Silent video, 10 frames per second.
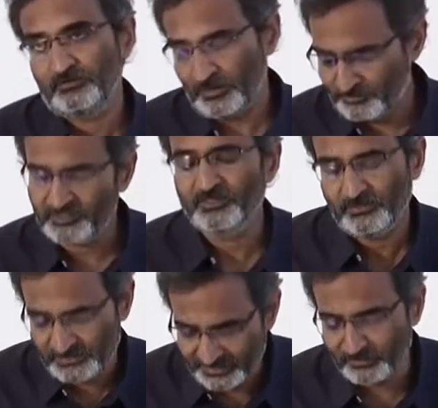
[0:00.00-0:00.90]
I mean,
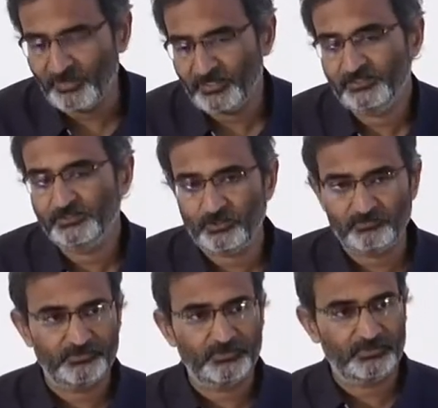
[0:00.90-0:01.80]
second marriage
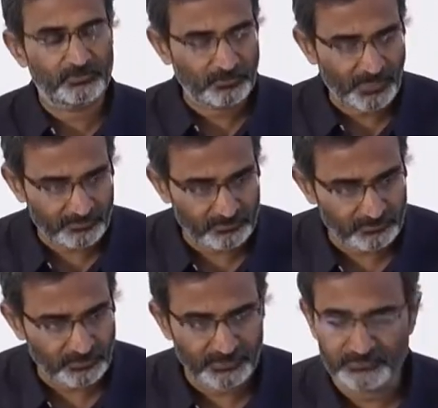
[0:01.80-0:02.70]
of the
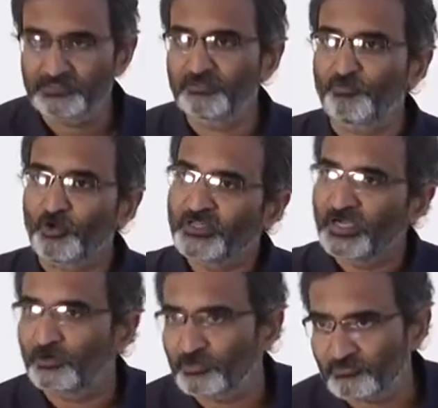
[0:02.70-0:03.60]
actor, and then the falling
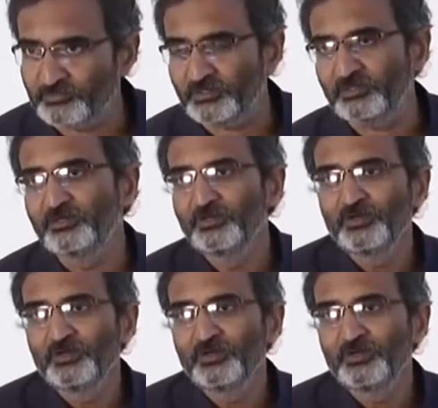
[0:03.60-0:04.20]
out of the